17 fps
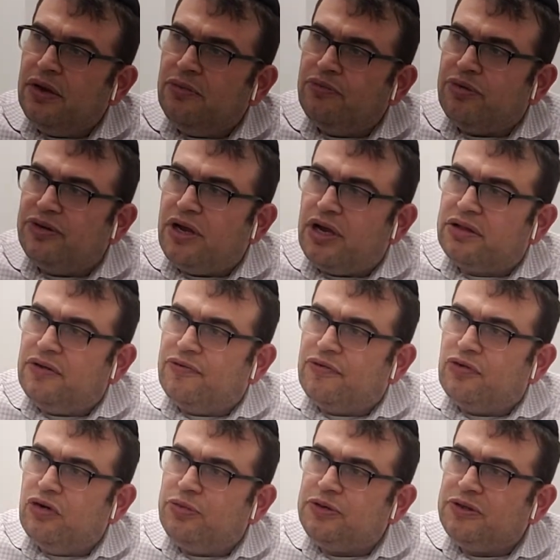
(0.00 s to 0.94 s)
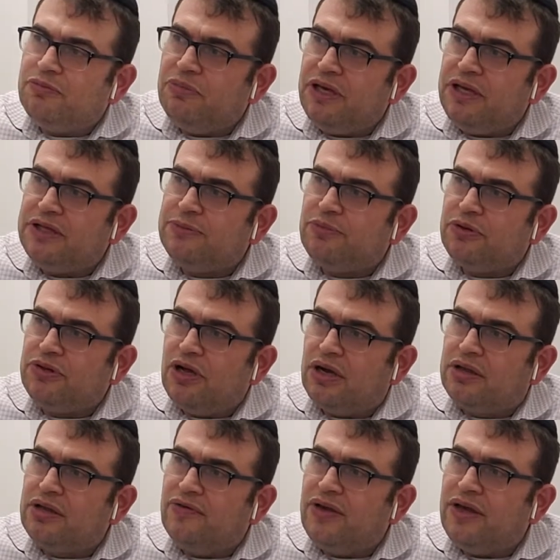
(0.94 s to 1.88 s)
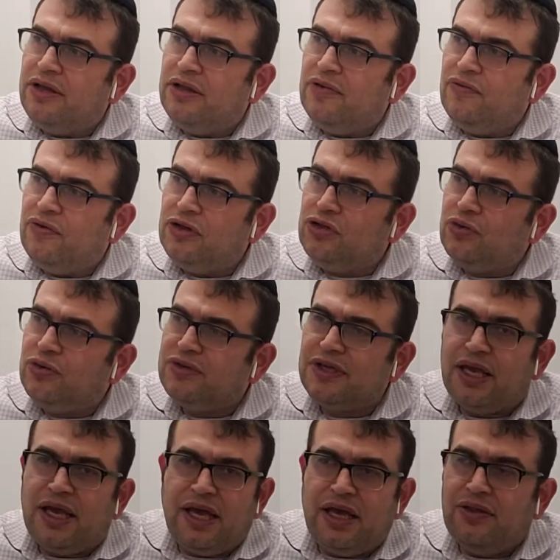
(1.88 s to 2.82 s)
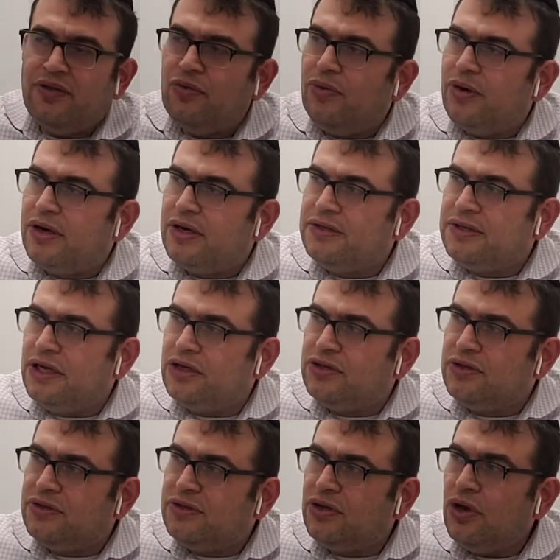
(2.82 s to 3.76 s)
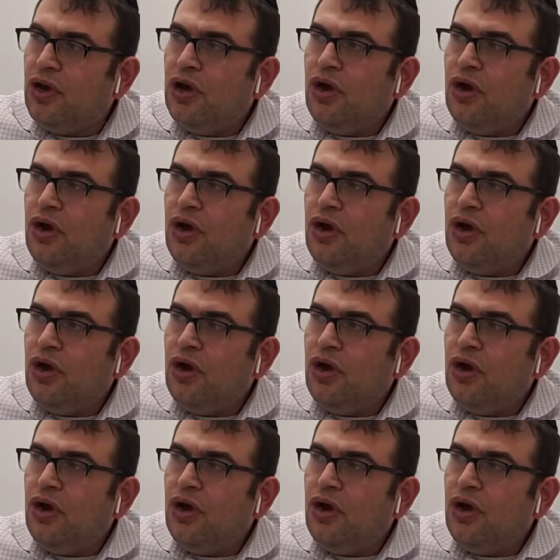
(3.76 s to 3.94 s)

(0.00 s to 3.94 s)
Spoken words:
Productive groups means productive individuals and organizations.